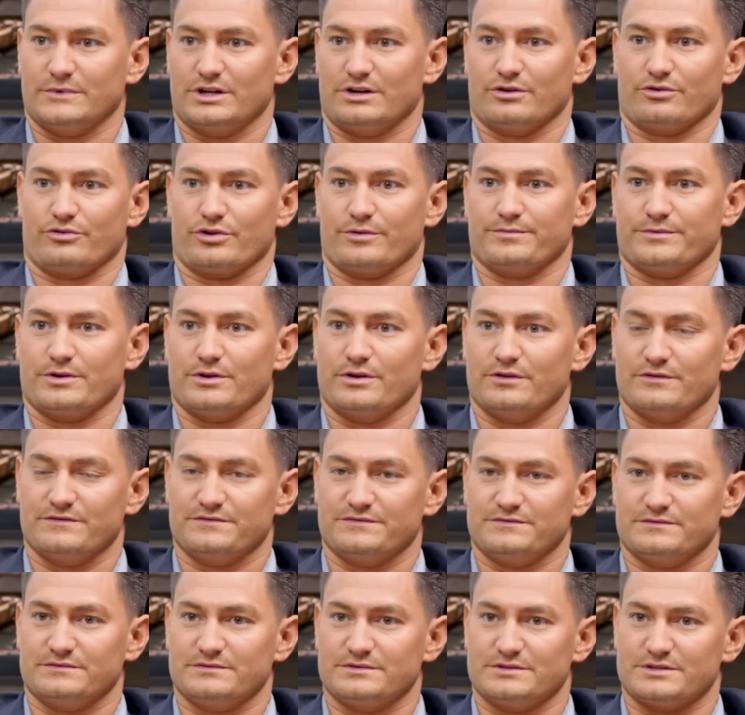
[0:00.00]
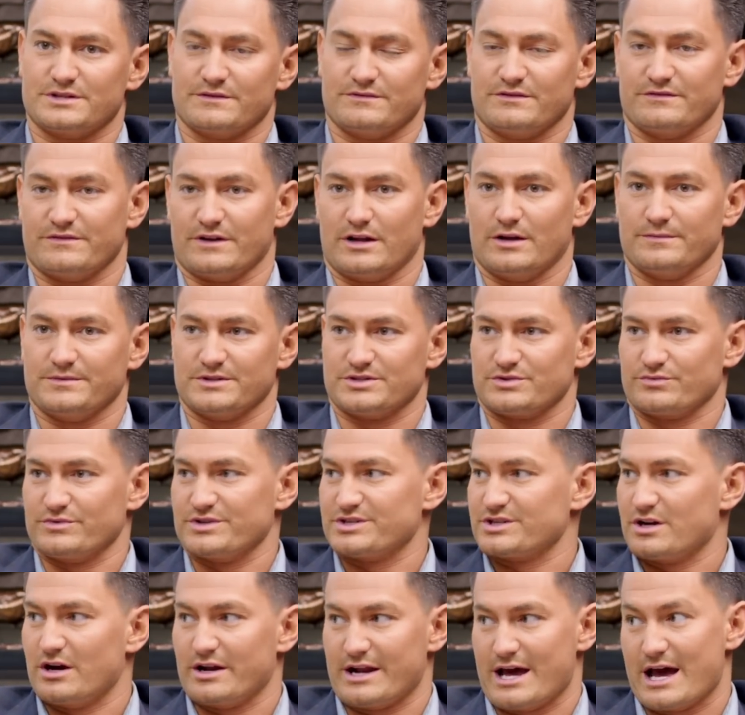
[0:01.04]
Crypto have developed as a
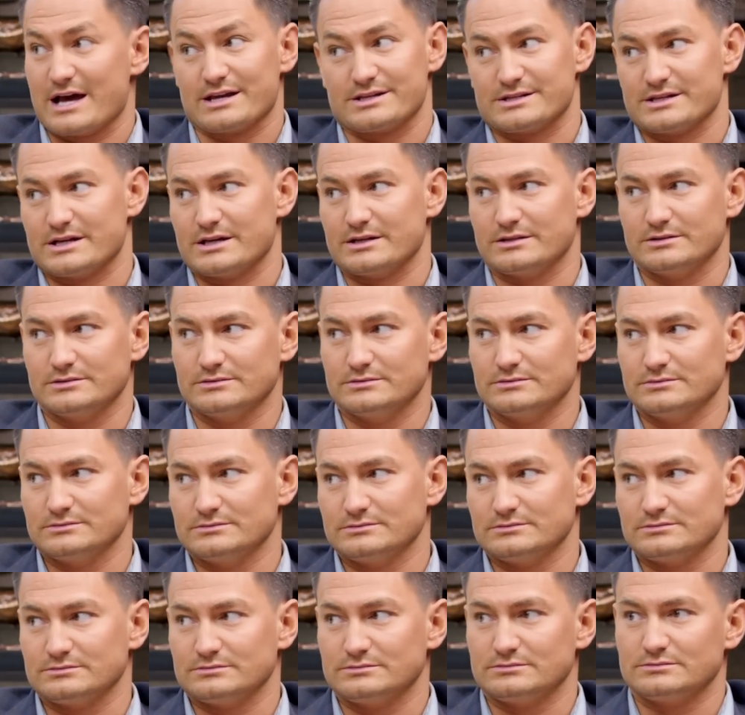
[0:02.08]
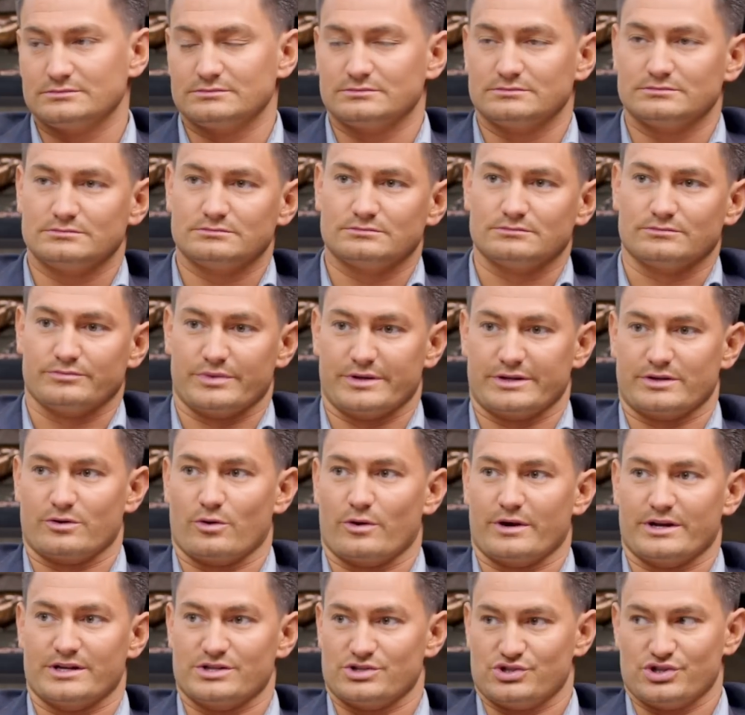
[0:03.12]
risk-on asset.
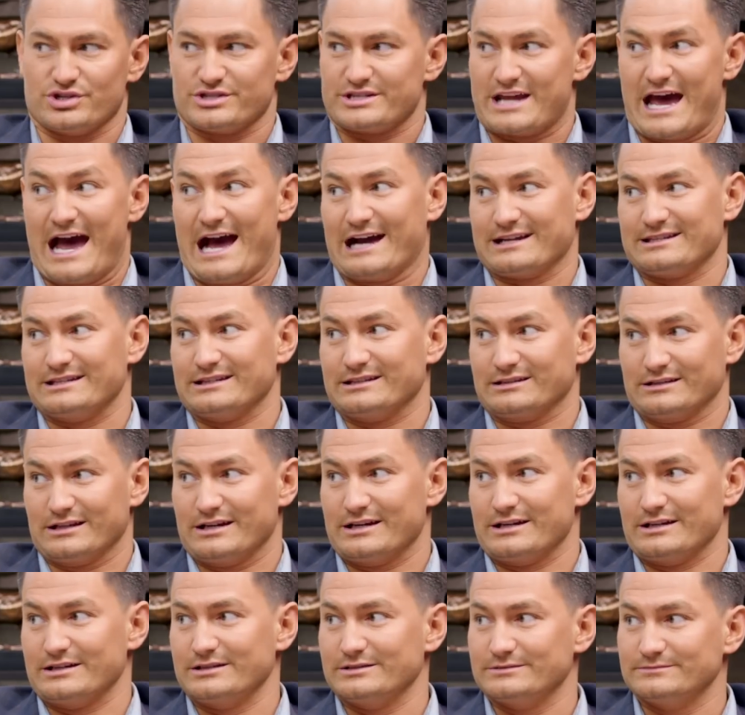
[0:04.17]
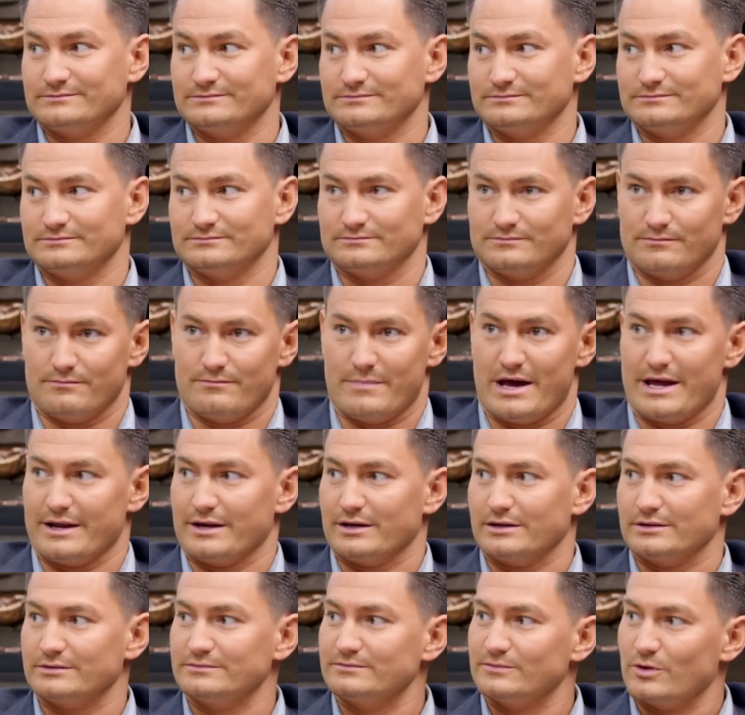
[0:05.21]
Bitcoin is just acting like
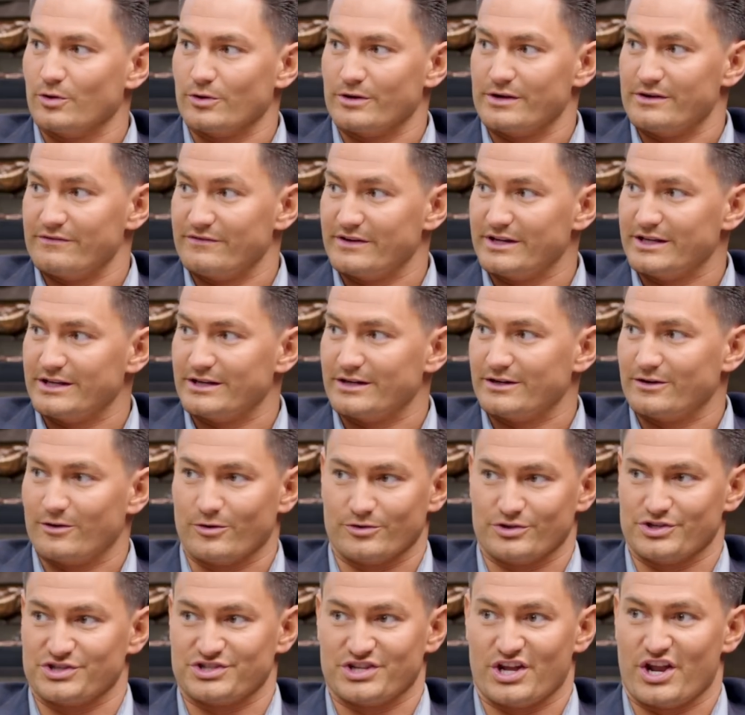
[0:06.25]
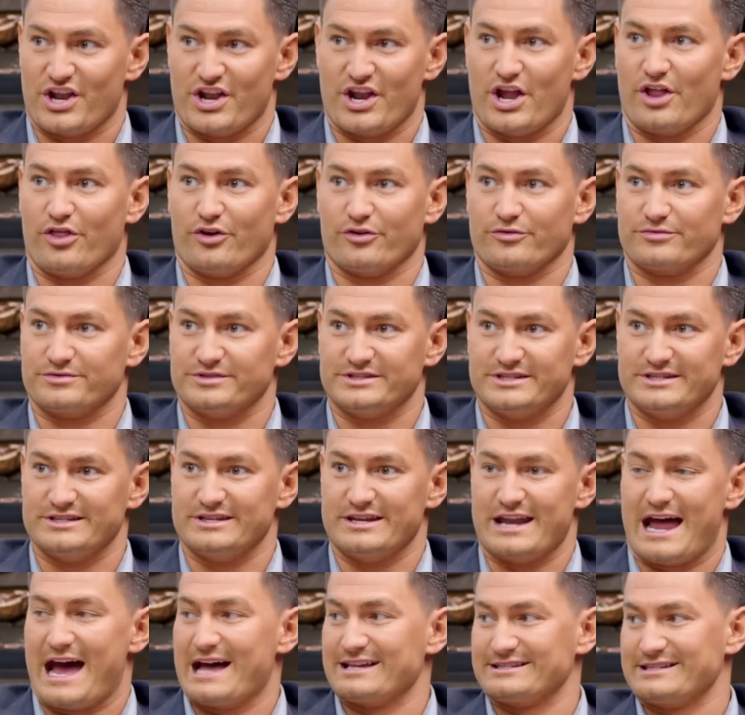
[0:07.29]
Meta or Nvidia or just another
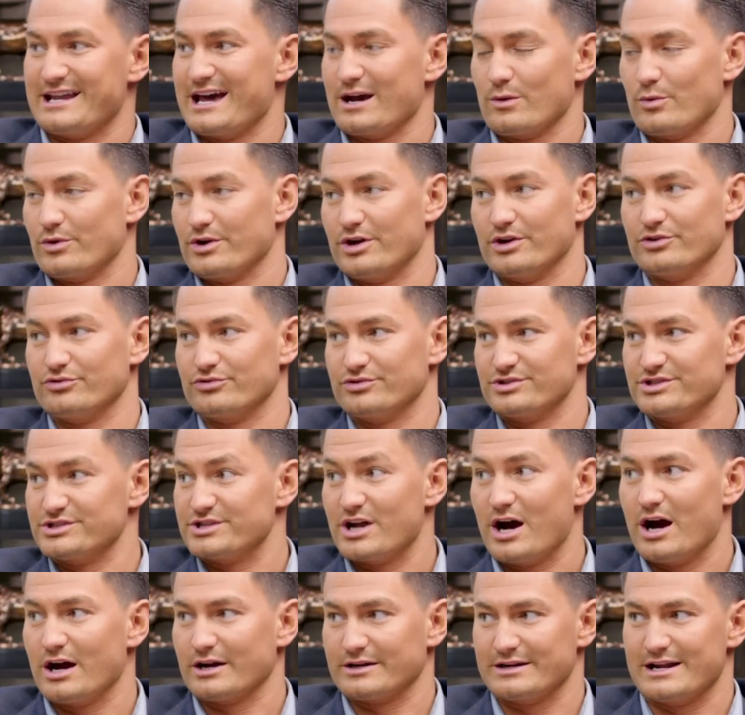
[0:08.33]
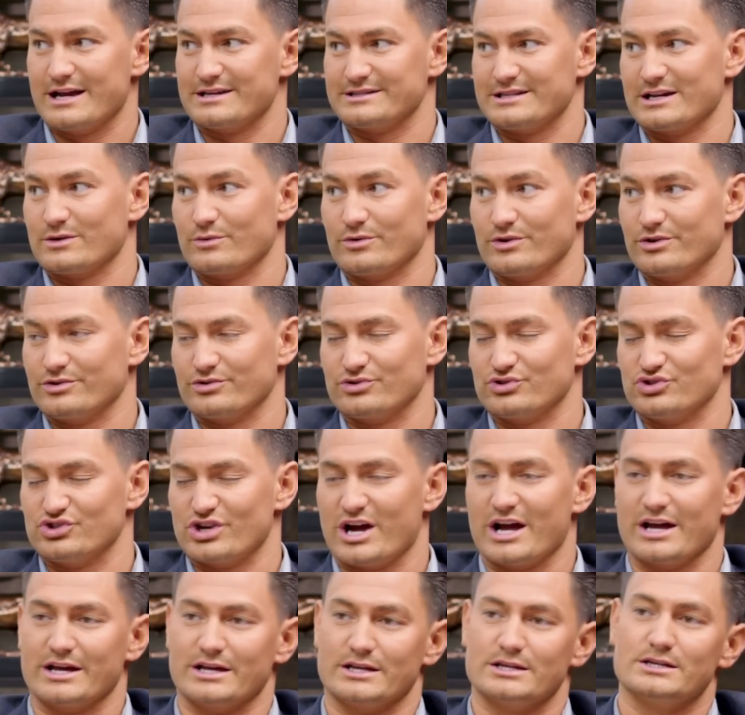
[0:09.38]
NASDAQ 100 stock, NASDAQ 100
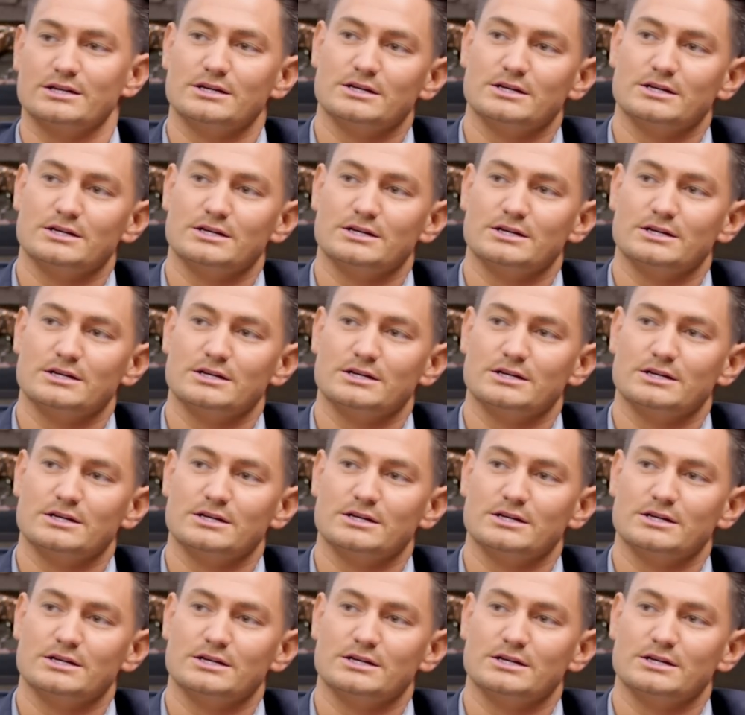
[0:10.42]
giant.